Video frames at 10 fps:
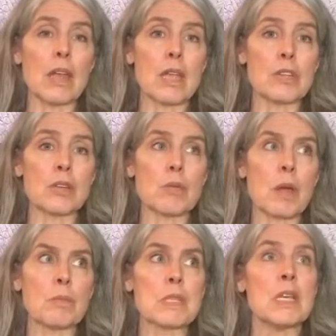ancient
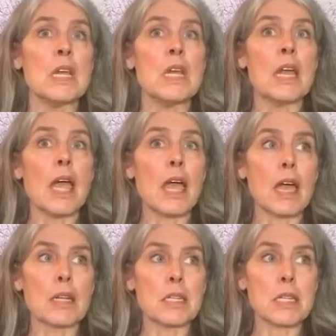realms.
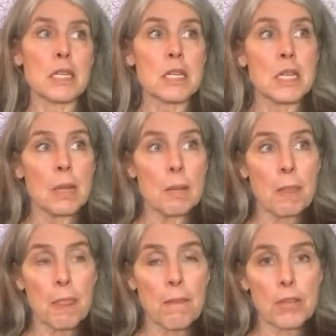And
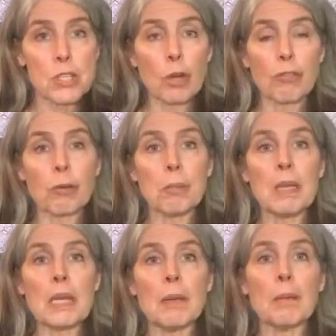So for
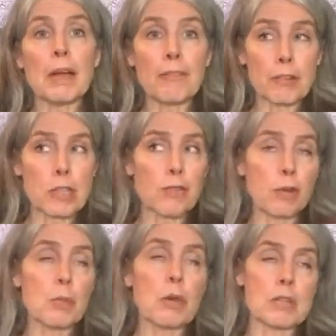me, my first and
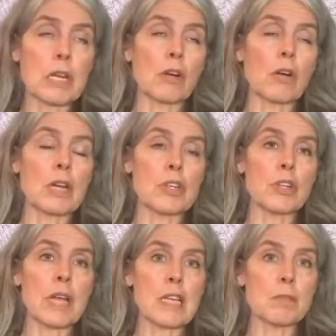foremost
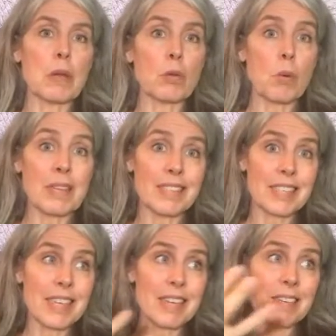incarnational aspect
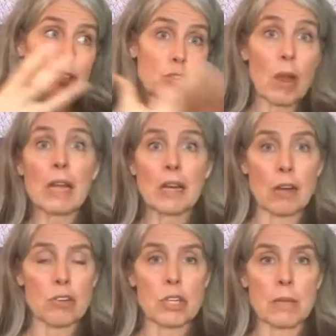is dragon
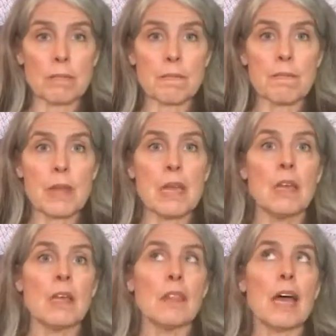energy.
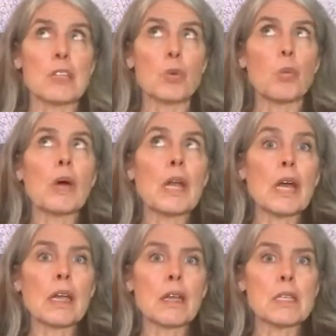That's what
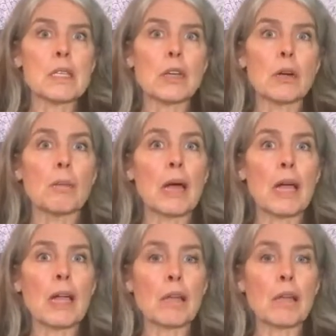I consider my